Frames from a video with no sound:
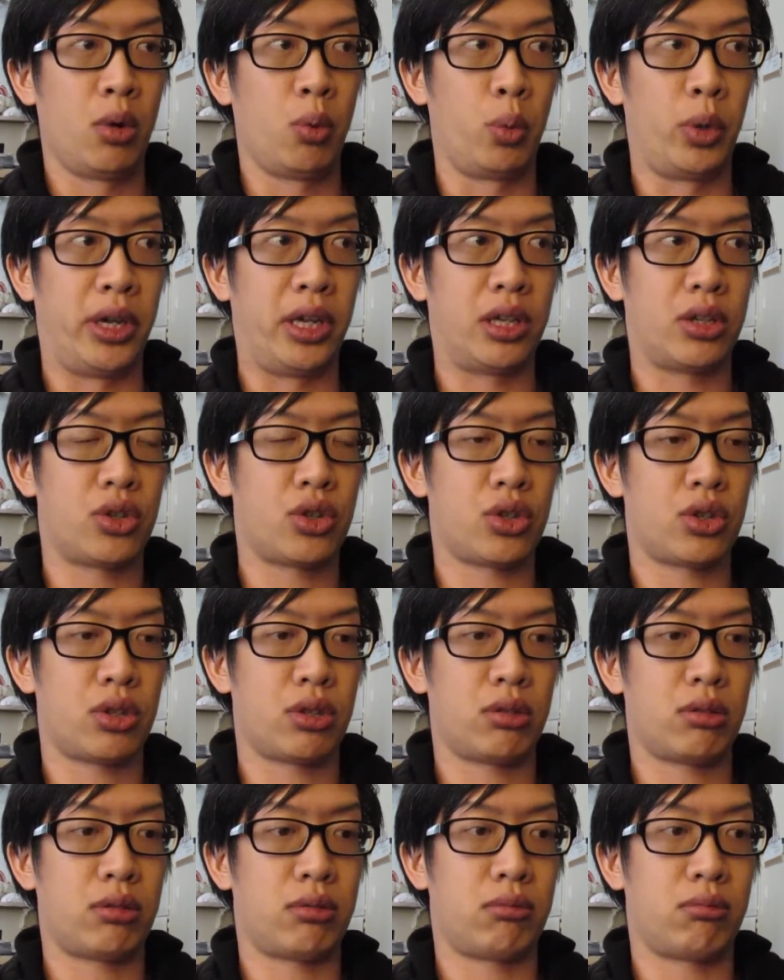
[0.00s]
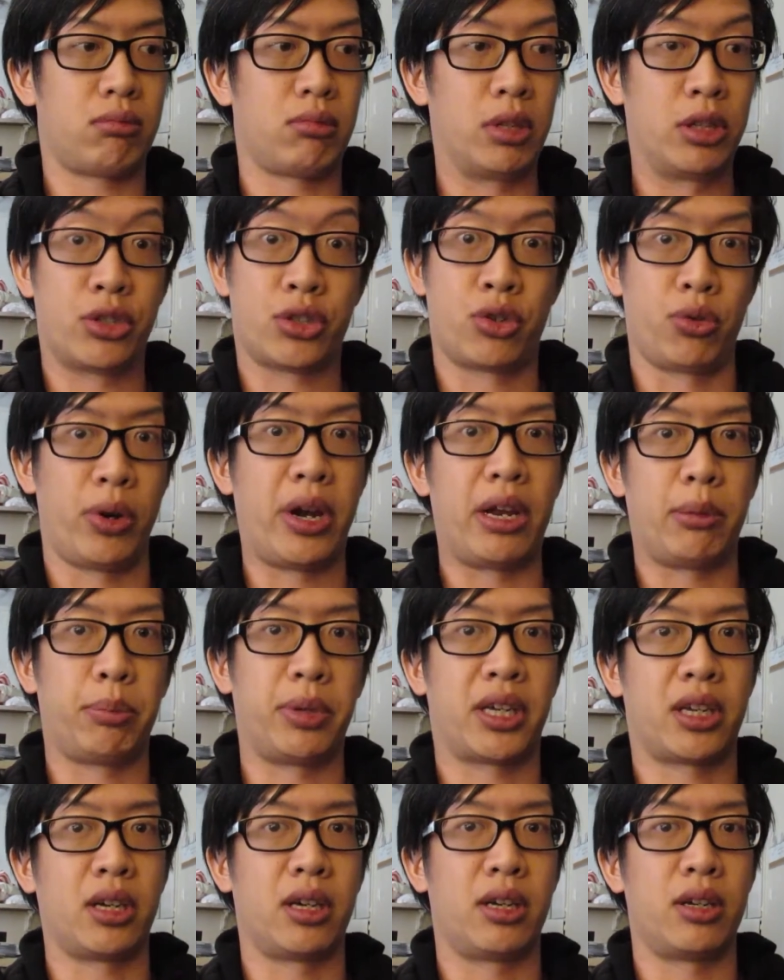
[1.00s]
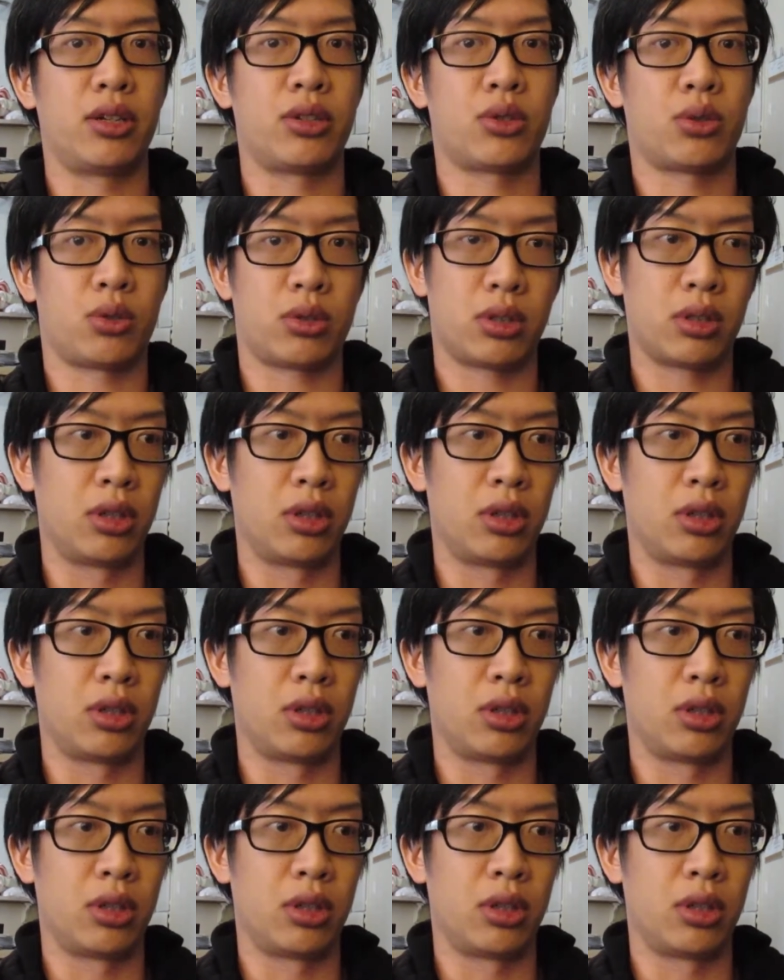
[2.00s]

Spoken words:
which is great because,